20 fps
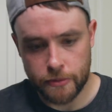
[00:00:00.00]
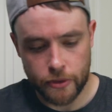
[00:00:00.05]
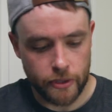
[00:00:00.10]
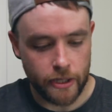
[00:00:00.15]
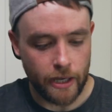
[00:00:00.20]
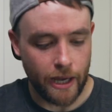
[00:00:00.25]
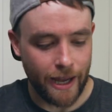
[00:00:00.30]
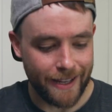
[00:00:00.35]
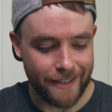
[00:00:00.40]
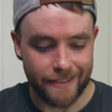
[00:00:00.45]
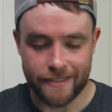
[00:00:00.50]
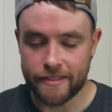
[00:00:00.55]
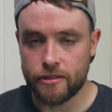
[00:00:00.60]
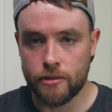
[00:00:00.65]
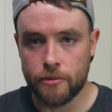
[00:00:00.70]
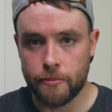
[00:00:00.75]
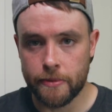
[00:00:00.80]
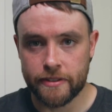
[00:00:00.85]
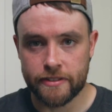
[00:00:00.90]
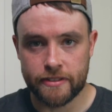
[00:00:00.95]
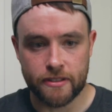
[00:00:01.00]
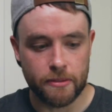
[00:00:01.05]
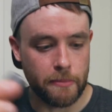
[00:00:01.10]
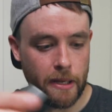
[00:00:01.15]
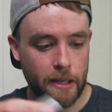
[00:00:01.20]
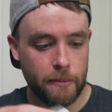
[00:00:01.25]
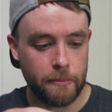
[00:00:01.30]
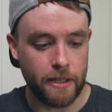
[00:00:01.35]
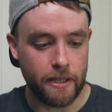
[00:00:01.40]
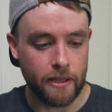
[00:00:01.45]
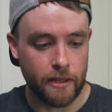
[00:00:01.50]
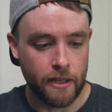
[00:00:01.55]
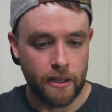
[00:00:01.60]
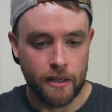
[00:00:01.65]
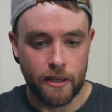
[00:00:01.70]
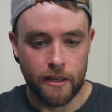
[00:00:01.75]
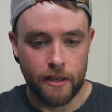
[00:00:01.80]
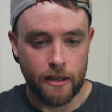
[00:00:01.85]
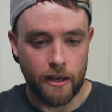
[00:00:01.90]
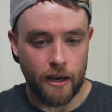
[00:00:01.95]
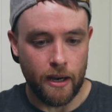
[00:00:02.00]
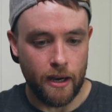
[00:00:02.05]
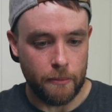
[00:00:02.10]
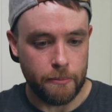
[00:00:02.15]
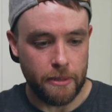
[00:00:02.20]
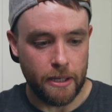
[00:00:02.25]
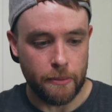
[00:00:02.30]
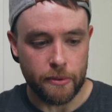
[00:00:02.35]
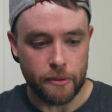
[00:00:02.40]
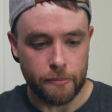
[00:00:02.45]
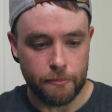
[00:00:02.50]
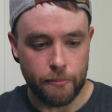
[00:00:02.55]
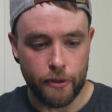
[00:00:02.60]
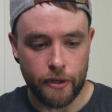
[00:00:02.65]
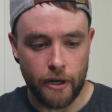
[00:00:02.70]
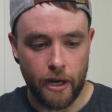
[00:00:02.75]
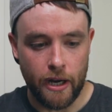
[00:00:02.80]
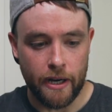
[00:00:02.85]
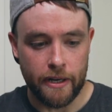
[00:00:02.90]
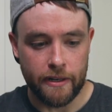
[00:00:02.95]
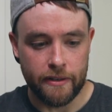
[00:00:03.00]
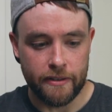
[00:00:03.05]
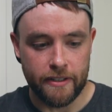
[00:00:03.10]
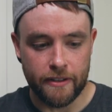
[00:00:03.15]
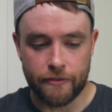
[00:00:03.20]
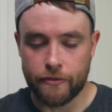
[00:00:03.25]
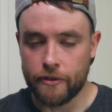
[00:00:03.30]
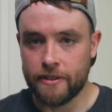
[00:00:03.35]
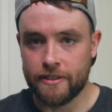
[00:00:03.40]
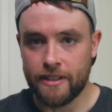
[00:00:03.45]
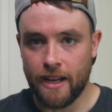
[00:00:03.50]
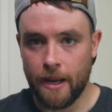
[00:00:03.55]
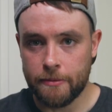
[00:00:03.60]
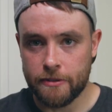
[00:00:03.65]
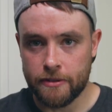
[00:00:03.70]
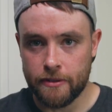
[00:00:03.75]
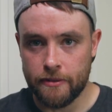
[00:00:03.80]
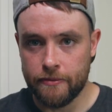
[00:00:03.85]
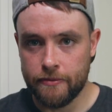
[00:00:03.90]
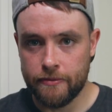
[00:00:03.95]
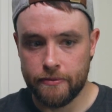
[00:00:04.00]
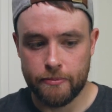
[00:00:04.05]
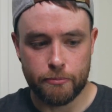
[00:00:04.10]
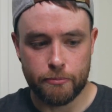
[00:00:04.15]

unit. I assume it's to maybe be able to put on different types of